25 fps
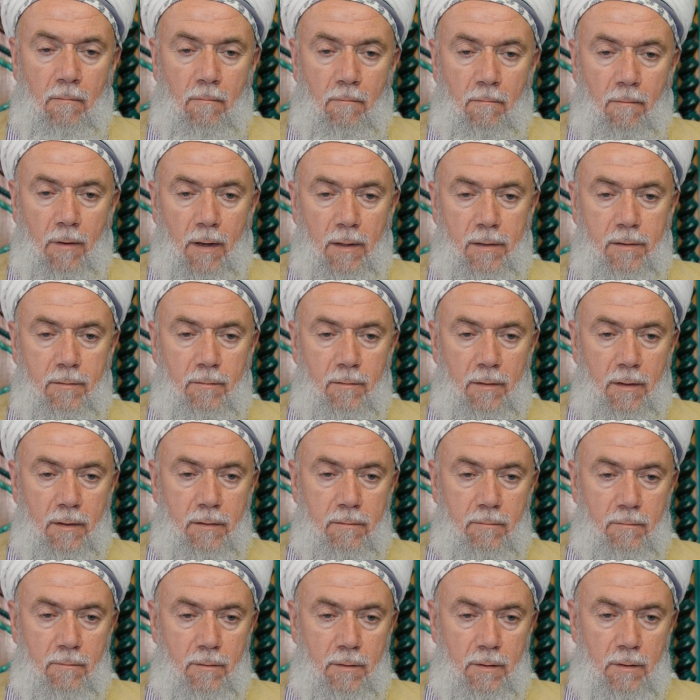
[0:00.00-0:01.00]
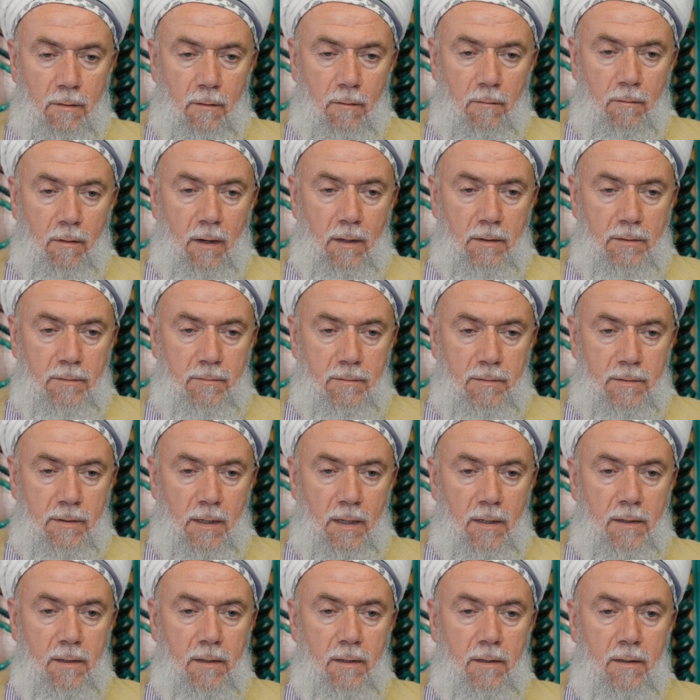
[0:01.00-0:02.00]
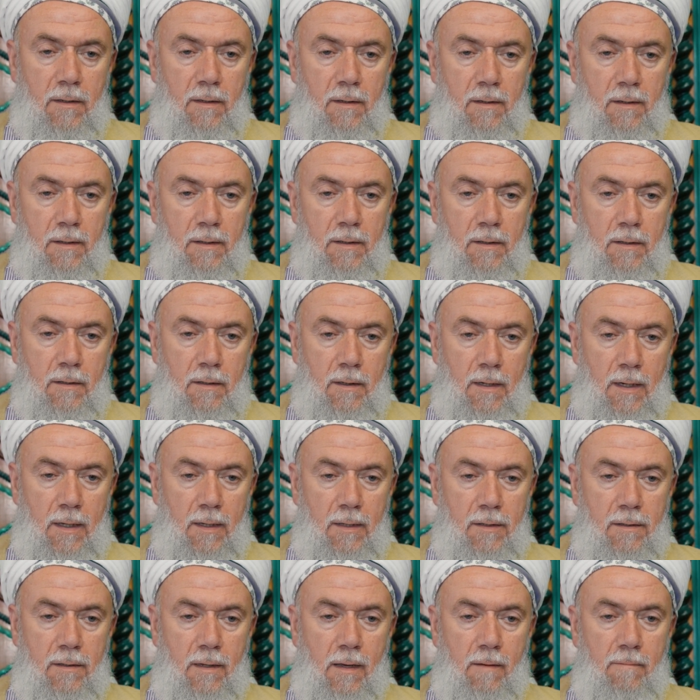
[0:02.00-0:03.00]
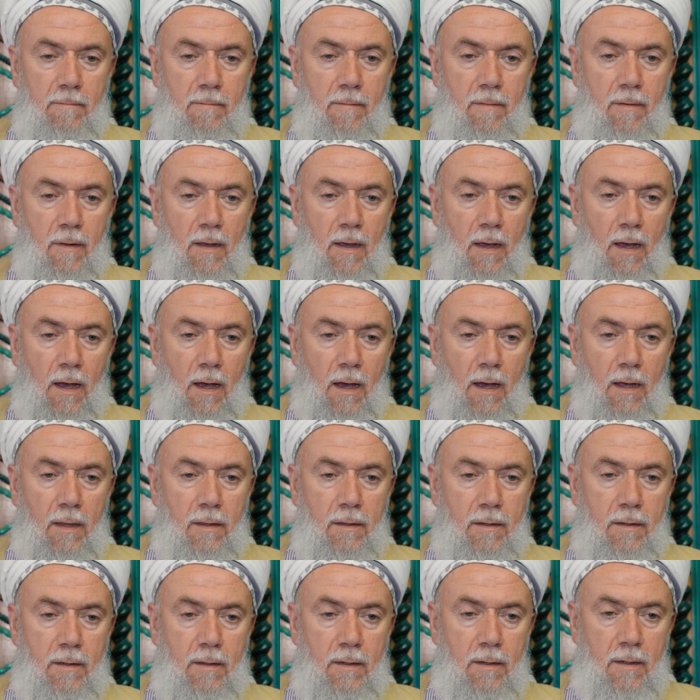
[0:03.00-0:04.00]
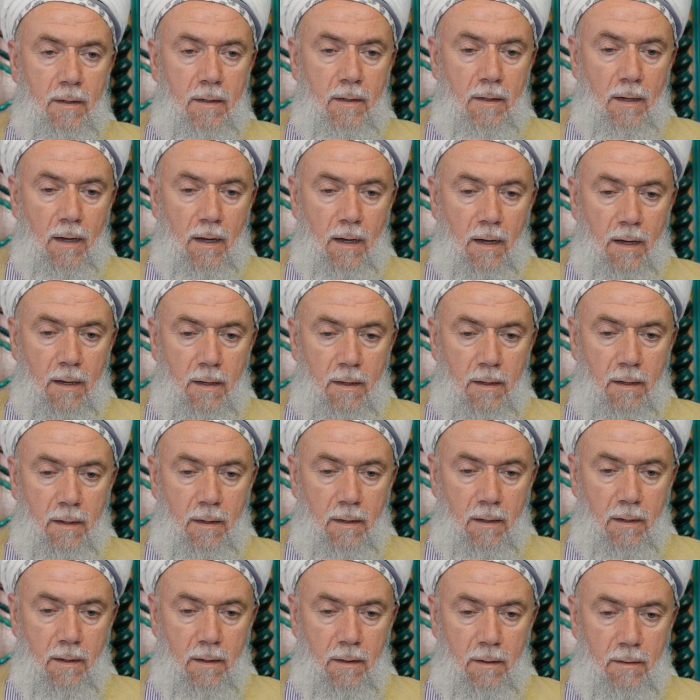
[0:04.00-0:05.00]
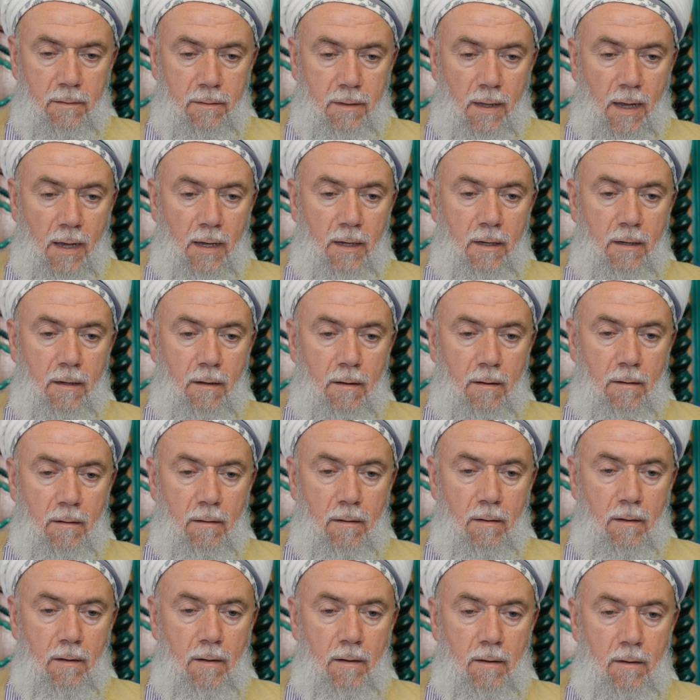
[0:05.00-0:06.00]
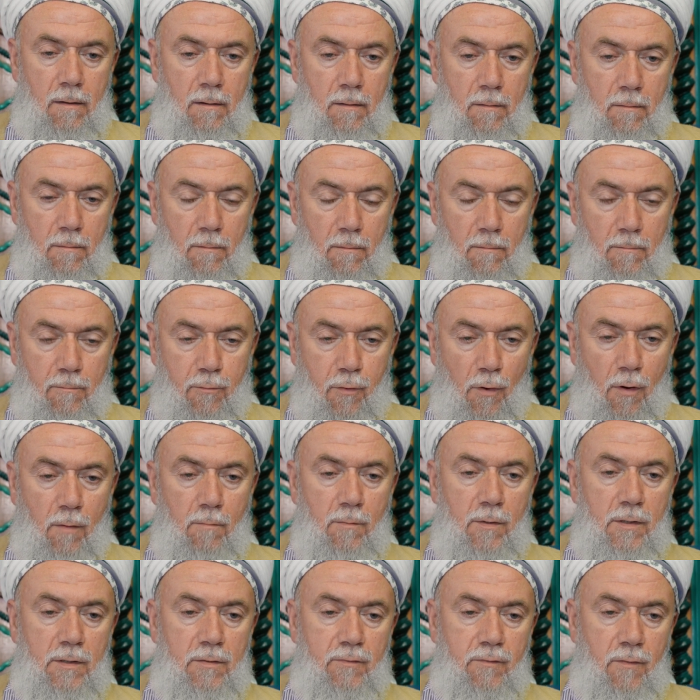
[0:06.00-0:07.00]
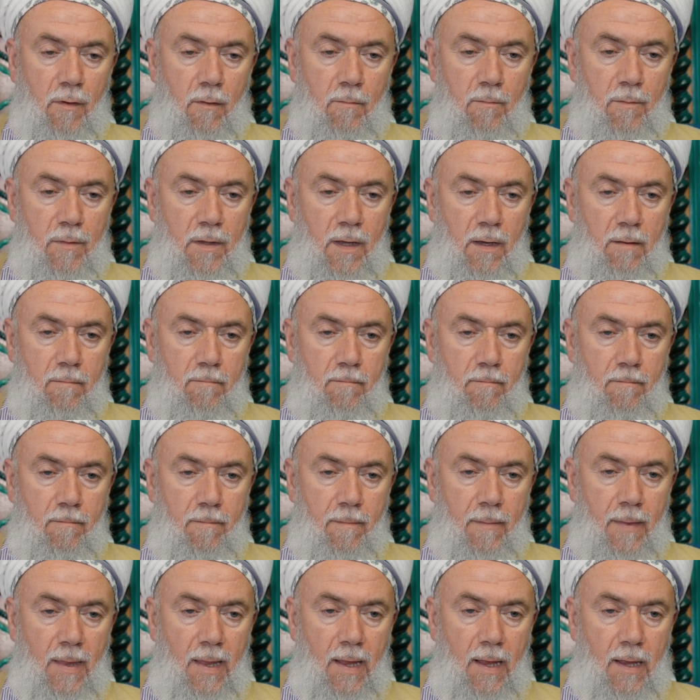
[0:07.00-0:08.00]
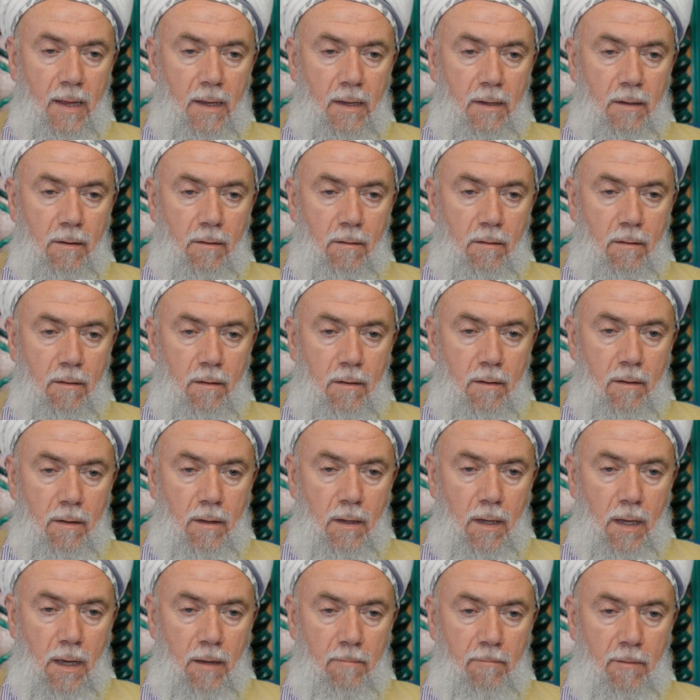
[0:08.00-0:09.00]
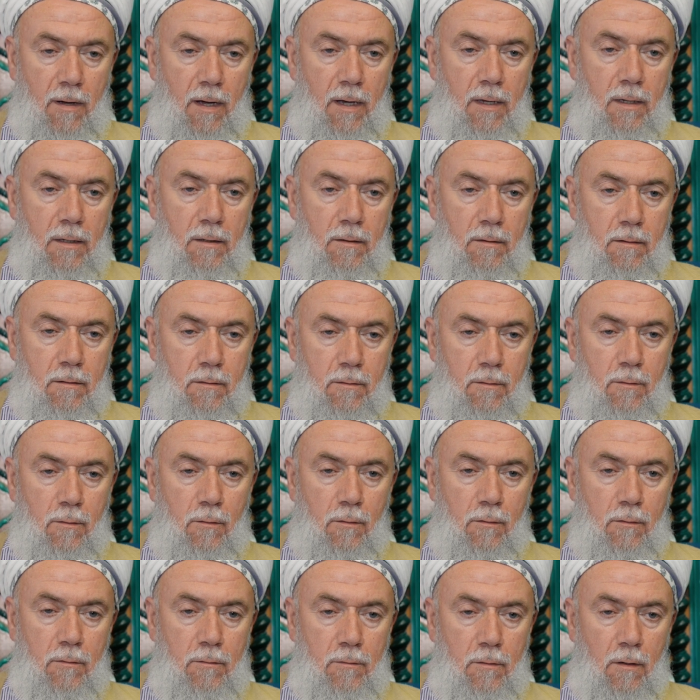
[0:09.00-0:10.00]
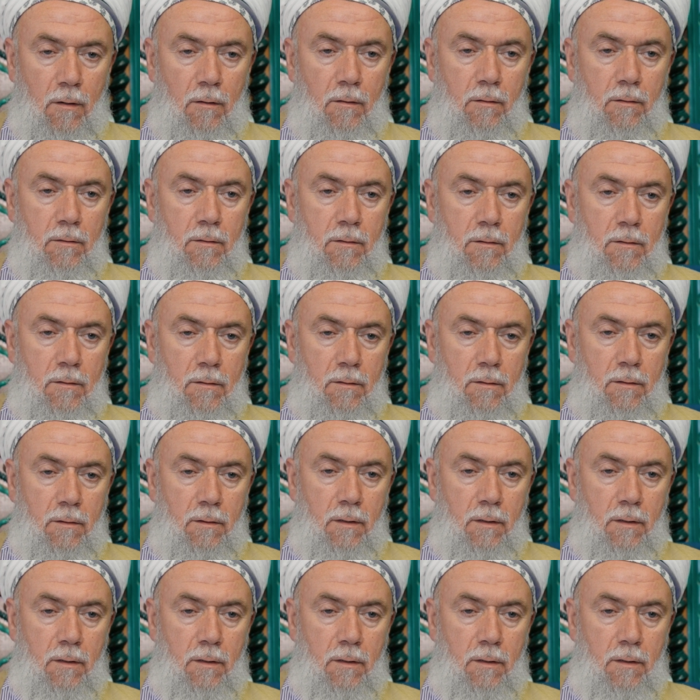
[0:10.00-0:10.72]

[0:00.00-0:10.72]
But what we know, as we said, He create them and He take promise from them. Am I your Lord?